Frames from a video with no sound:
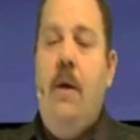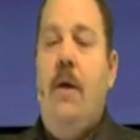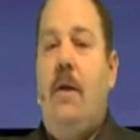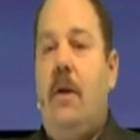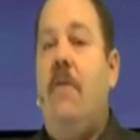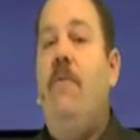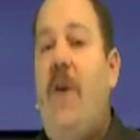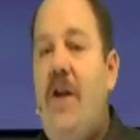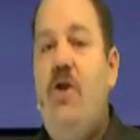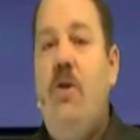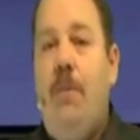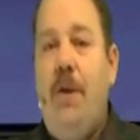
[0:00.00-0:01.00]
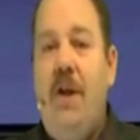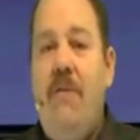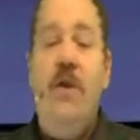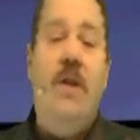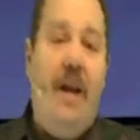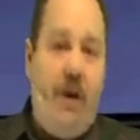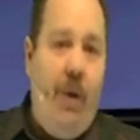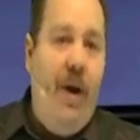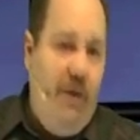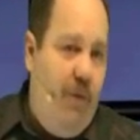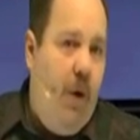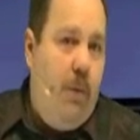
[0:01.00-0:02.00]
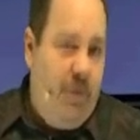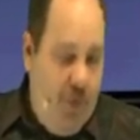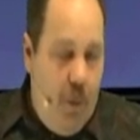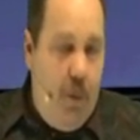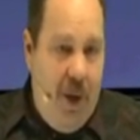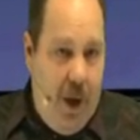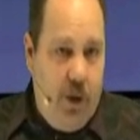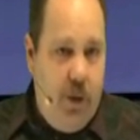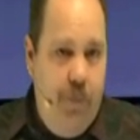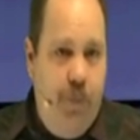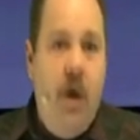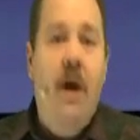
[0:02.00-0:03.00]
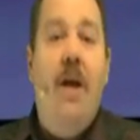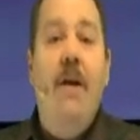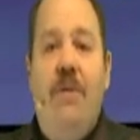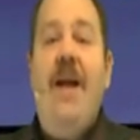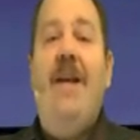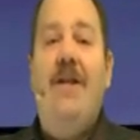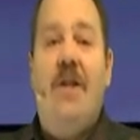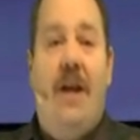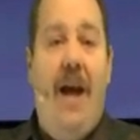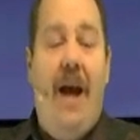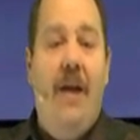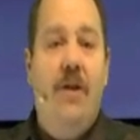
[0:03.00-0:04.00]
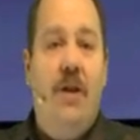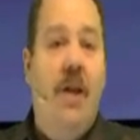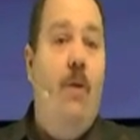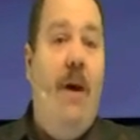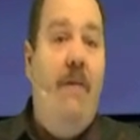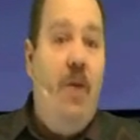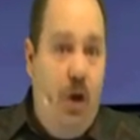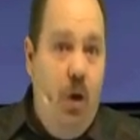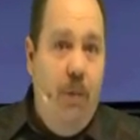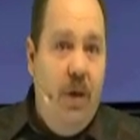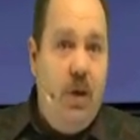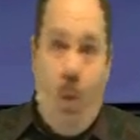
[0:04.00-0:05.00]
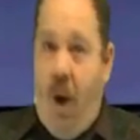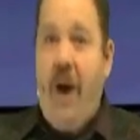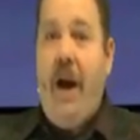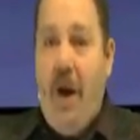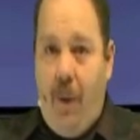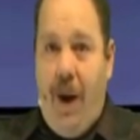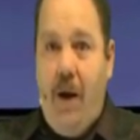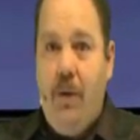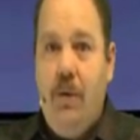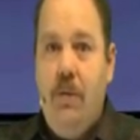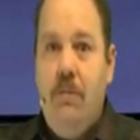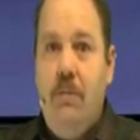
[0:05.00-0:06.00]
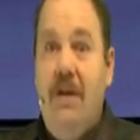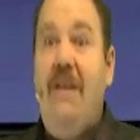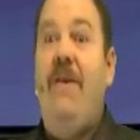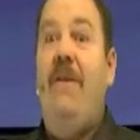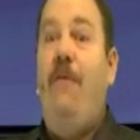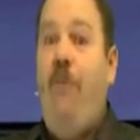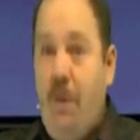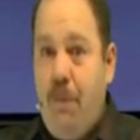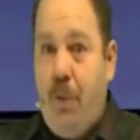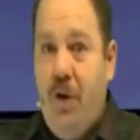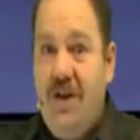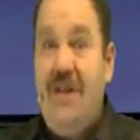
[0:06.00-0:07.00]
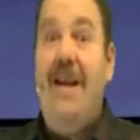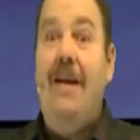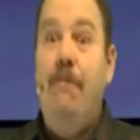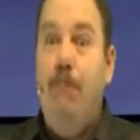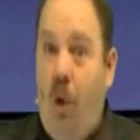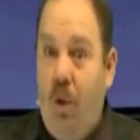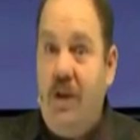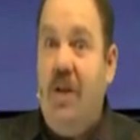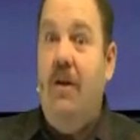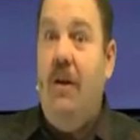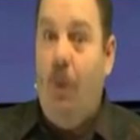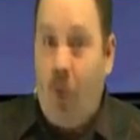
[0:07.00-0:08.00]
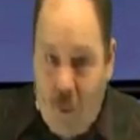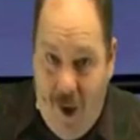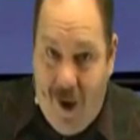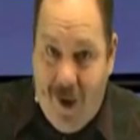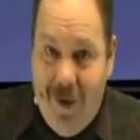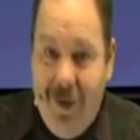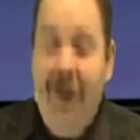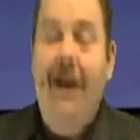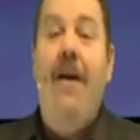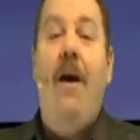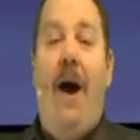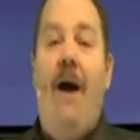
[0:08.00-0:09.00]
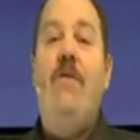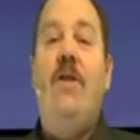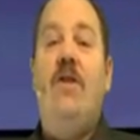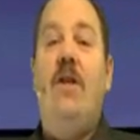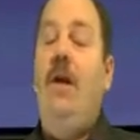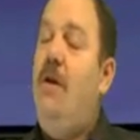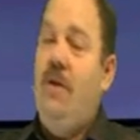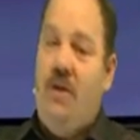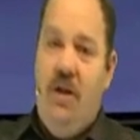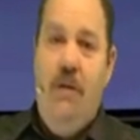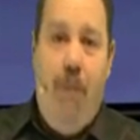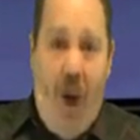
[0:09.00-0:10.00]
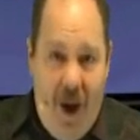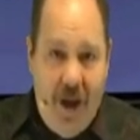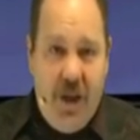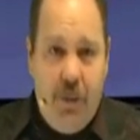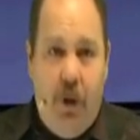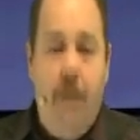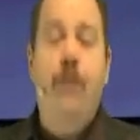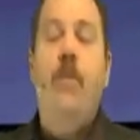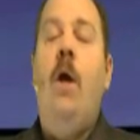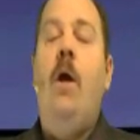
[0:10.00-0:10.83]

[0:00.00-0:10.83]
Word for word: Now, the conventional belief is that granite forms from a melt. If that is the case, then you have humans walking around leaving footprints in molten rock. Obviously, this is impossible.